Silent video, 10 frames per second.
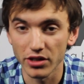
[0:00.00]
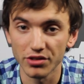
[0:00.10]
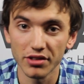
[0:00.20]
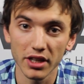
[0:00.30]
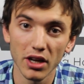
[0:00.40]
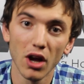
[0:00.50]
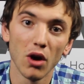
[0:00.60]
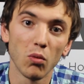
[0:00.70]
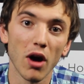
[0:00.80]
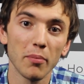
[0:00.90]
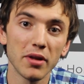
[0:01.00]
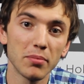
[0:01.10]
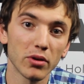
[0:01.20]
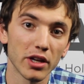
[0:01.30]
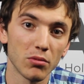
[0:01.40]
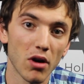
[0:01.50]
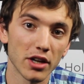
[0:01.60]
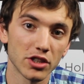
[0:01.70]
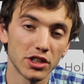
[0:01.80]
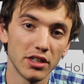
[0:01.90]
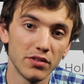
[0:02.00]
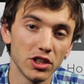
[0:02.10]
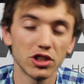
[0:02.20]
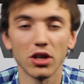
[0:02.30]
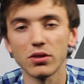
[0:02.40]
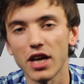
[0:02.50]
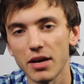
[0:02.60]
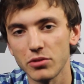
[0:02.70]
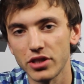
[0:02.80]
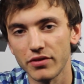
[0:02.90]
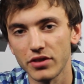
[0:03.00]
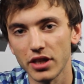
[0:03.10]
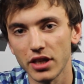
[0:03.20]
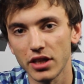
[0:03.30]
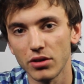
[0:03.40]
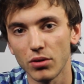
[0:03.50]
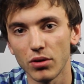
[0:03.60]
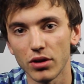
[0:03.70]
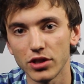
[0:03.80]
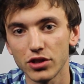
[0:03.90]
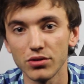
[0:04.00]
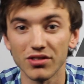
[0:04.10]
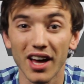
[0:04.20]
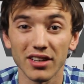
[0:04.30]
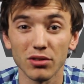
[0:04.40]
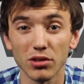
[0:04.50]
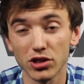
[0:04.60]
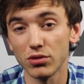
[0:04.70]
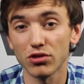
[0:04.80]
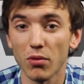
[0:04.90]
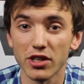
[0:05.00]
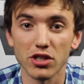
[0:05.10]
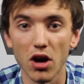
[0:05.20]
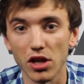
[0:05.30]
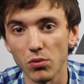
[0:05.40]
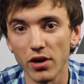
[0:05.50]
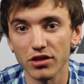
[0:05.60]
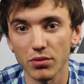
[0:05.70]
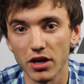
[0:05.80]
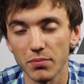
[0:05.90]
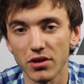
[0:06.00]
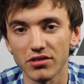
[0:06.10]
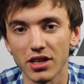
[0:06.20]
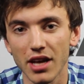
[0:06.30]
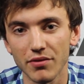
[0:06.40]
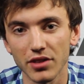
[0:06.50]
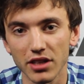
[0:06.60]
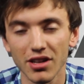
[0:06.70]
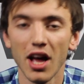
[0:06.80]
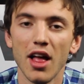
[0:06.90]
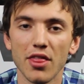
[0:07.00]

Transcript: You see, while people can watch a TV show time shifted or choose to watch it all at once when it appears on Netflix,